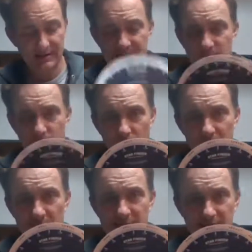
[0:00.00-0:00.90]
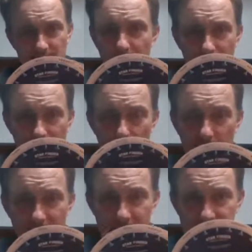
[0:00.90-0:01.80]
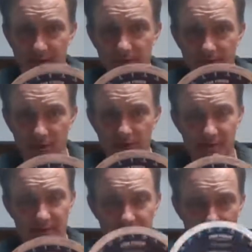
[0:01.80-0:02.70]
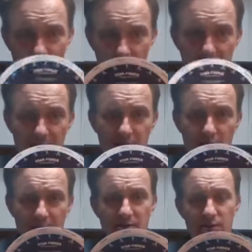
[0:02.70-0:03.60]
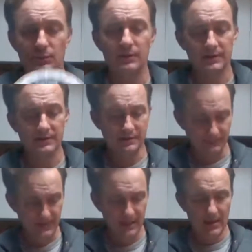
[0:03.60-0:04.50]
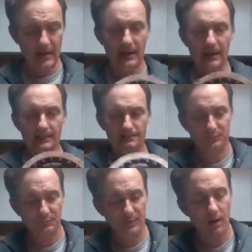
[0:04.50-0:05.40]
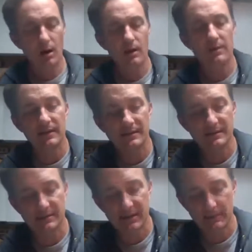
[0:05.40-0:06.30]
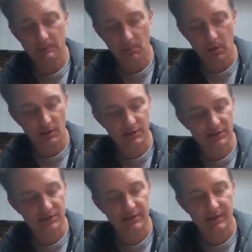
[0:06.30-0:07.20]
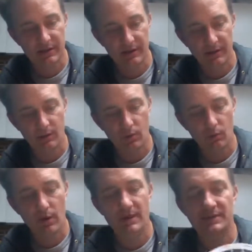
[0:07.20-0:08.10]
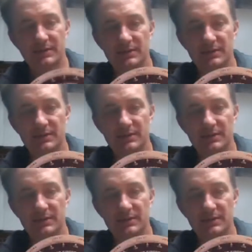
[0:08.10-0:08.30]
is pretty awesome. Now, one last thing for using it, if you're able to get your hands on one of these, on this, it marks the horizon.